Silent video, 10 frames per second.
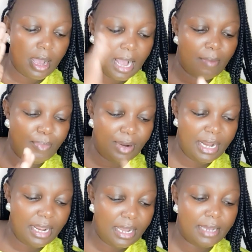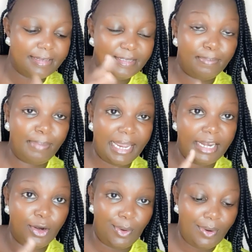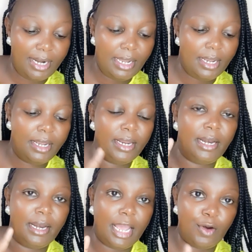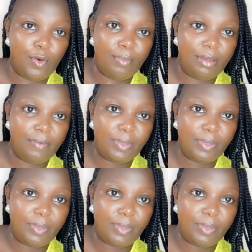Cabrick Spine Road, Nairobi.